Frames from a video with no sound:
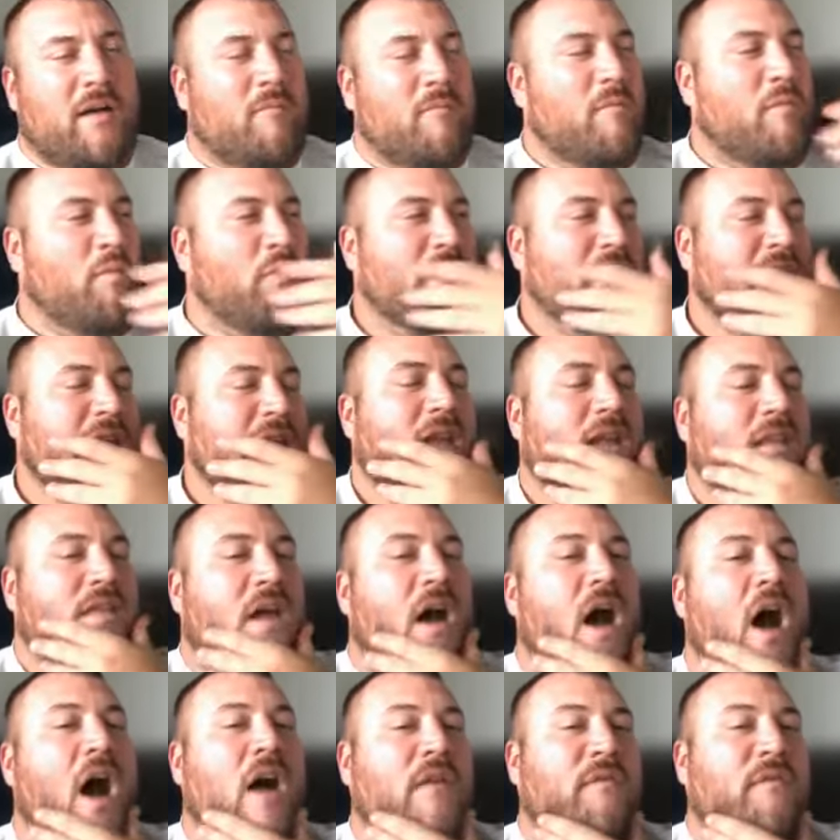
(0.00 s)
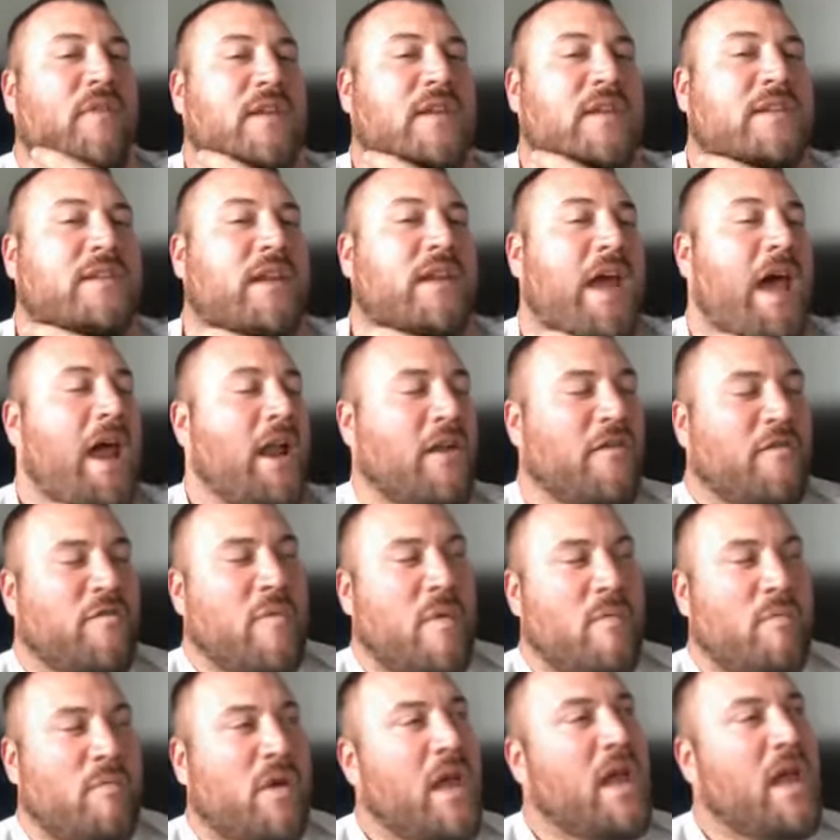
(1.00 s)
We did it in the office. I don't know if you
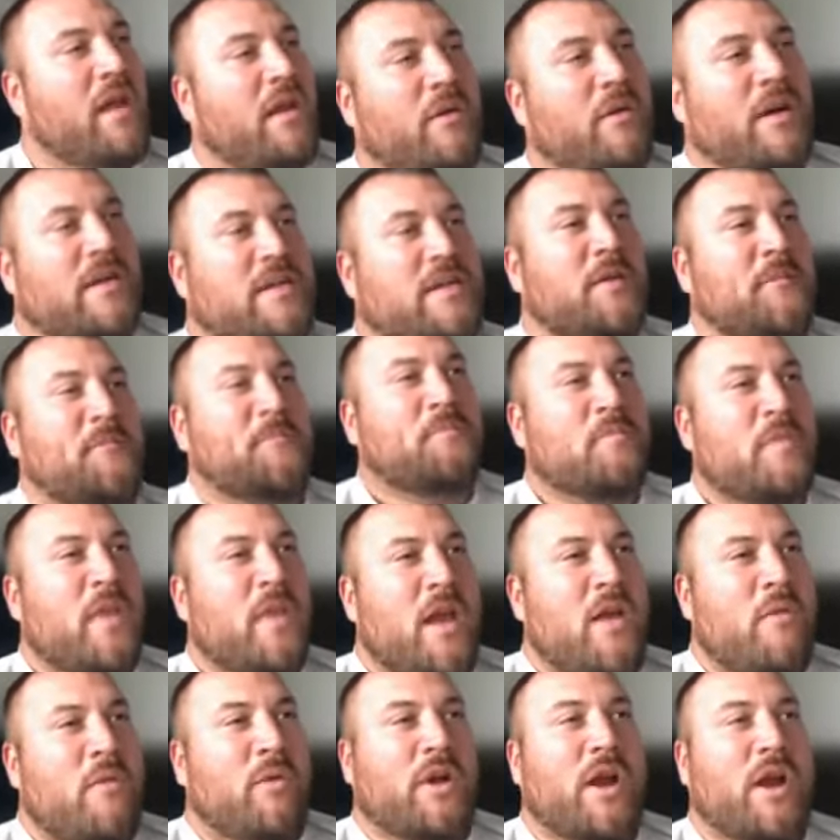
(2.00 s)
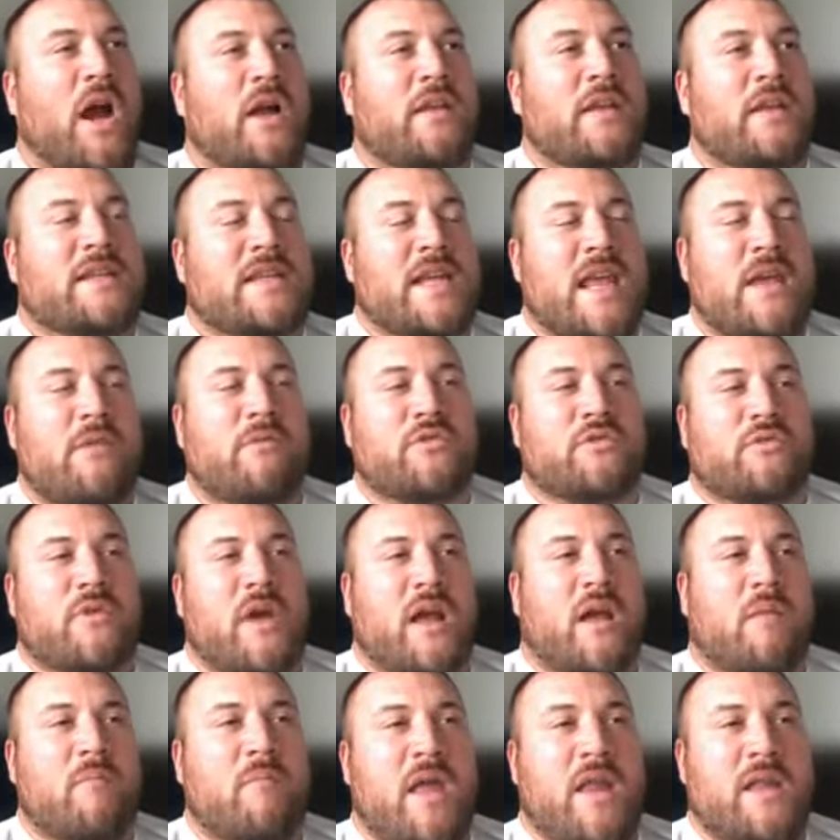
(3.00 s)
remember. Anyways, regardless, he was
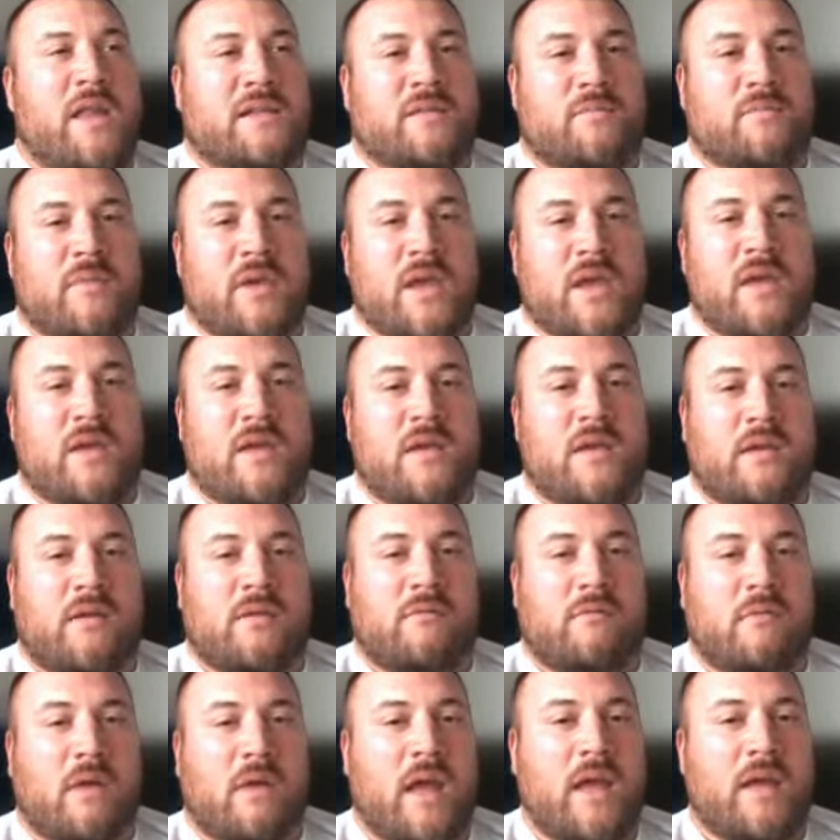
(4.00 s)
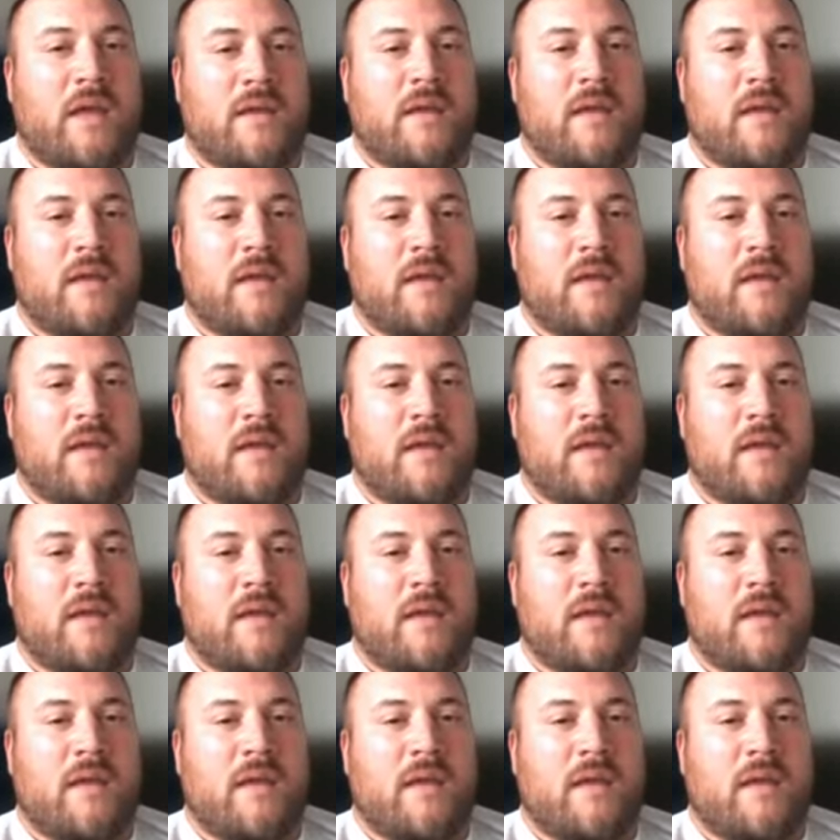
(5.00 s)
recommended to me, right?